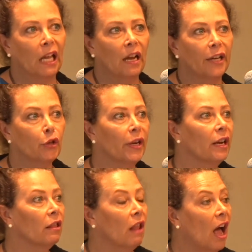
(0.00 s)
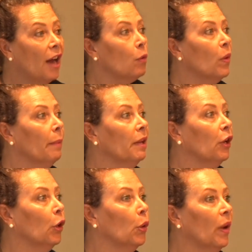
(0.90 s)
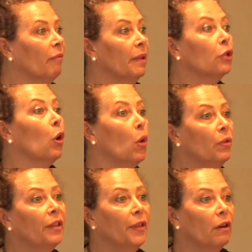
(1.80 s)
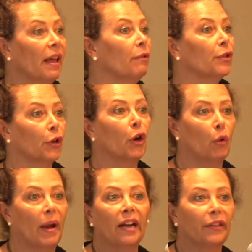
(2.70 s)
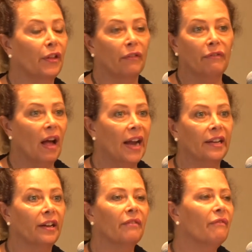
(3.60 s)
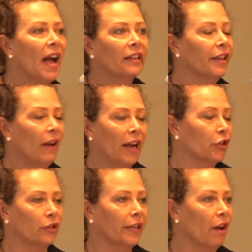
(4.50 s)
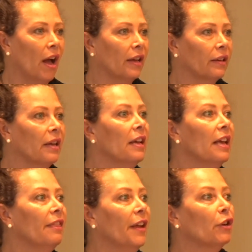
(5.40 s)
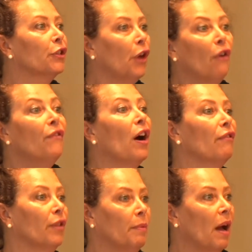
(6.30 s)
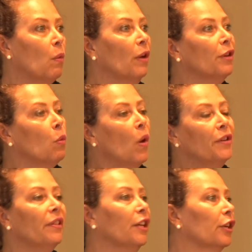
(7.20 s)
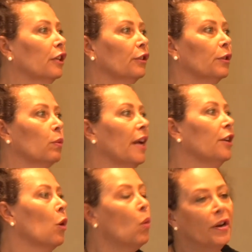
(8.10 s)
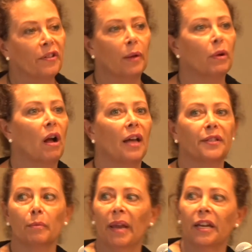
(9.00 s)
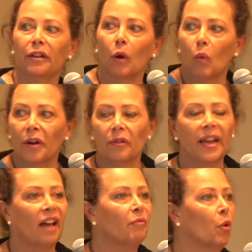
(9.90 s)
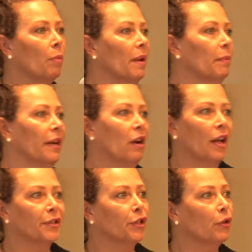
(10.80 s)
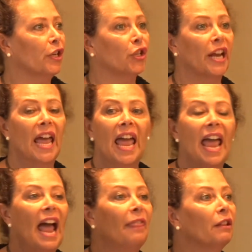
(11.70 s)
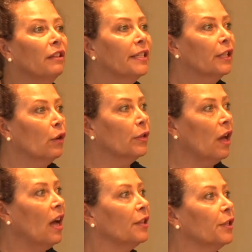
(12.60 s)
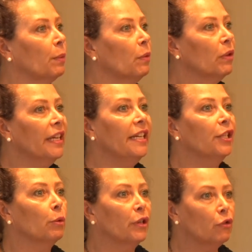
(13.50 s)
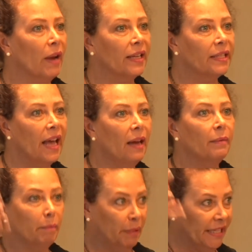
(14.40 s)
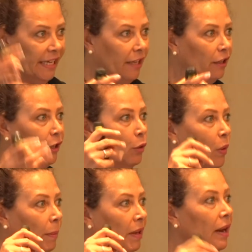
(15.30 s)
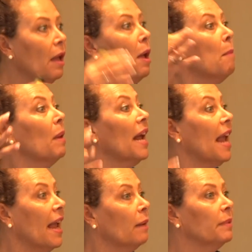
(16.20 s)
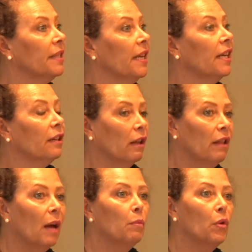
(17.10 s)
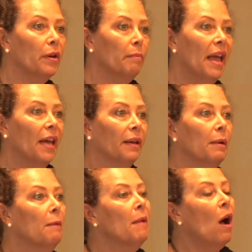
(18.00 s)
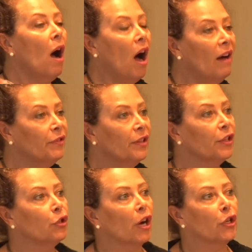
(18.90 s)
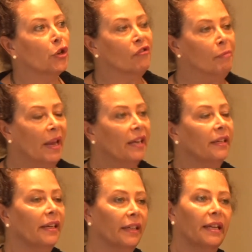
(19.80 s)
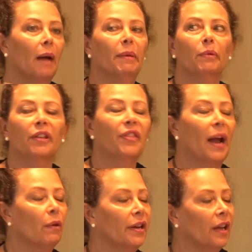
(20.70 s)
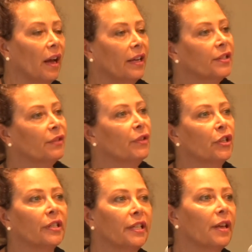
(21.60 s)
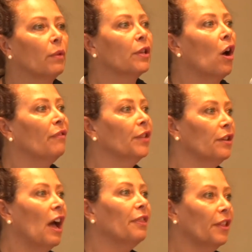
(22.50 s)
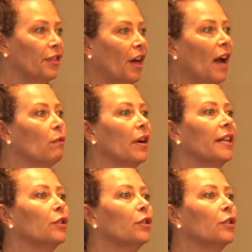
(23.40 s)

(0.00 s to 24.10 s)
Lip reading: I treat a lot of women who have been told that their levels are correct, they're fine, and in fact, they're actually not. They're so far from not well. No wonder they couldn't lose weight. No wonder they were constipated. No wonder they have poor memory and concentration. And the list goes on. So we really need to address that, particularly you women, but I am seeing it a lot more in men. Often the structure of men in coming with a thyroid insufficiency, though, is often not the thyroid.